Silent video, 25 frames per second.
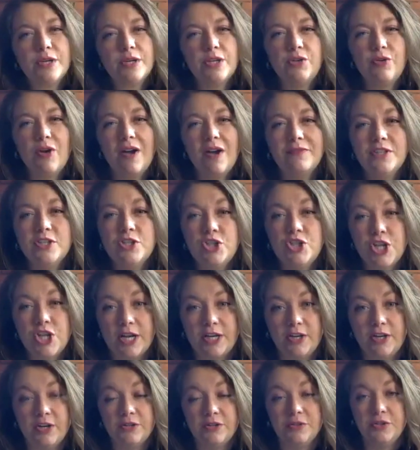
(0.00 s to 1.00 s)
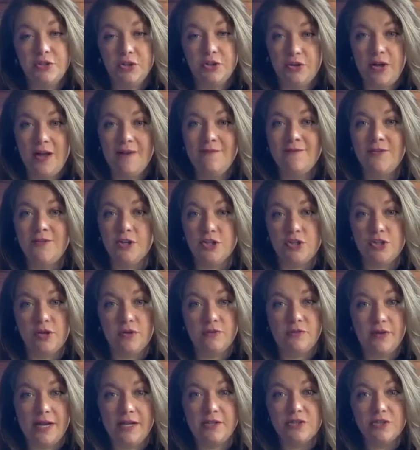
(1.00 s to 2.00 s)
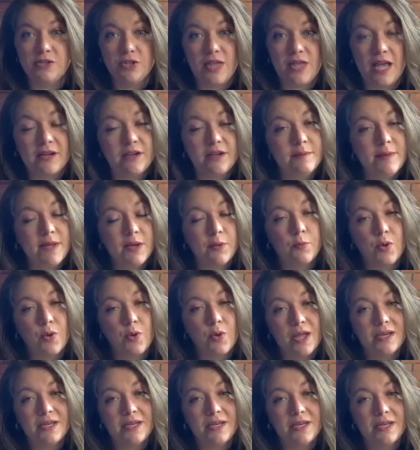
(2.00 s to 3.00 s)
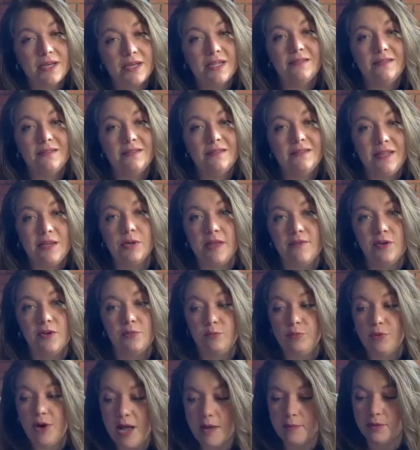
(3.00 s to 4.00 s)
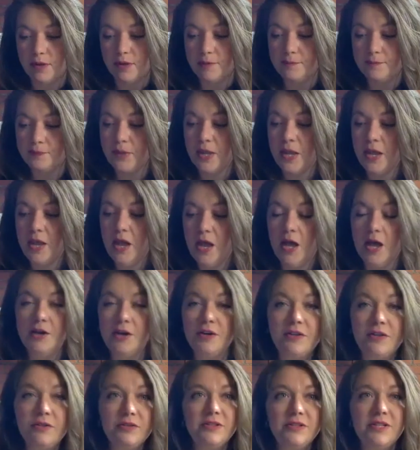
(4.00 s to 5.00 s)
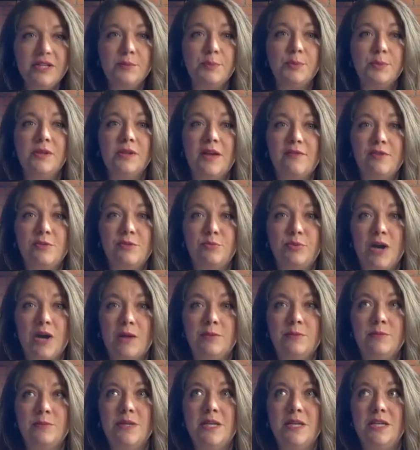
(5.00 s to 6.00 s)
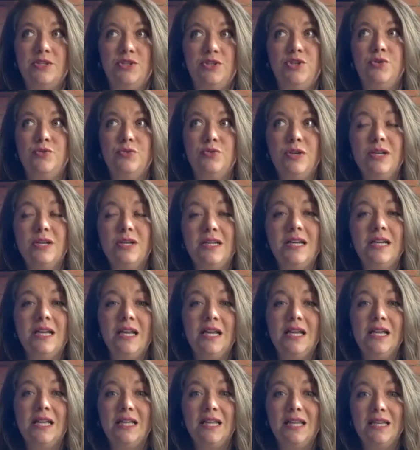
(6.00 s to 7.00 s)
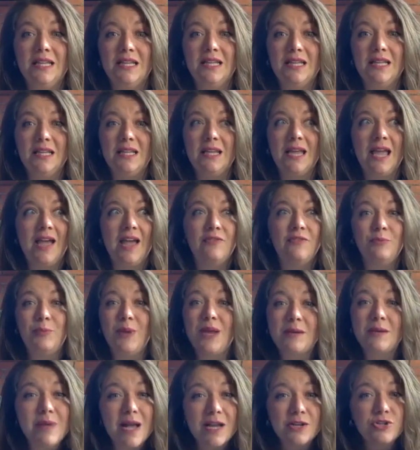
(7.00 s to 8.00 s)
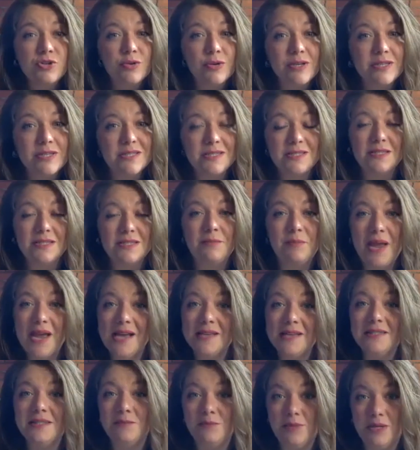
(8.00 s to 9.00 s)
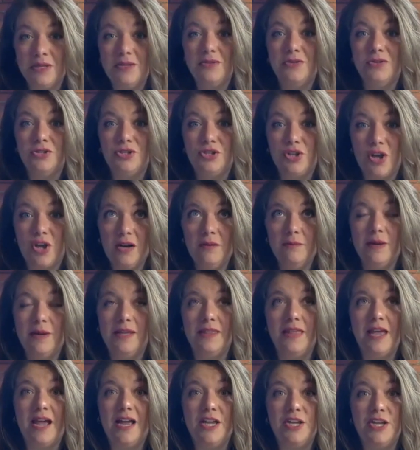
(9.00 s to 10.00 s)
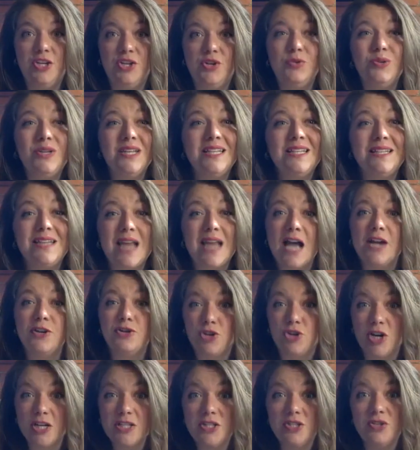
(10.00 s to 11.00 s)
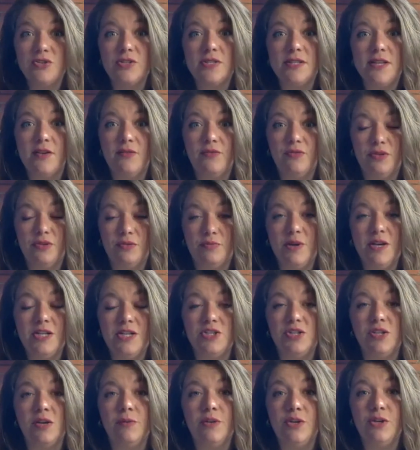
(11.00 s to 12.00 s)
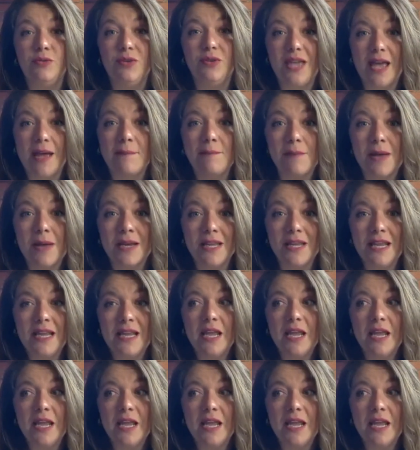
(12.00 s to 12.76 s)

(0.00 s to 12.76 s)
you have to check your comfort zone, right? So that could be one deeper level problem. Another deeper level problem is you could have made bad choices in the past and be a little scarred by that, and you cannot trust yourself with money. So when you get money,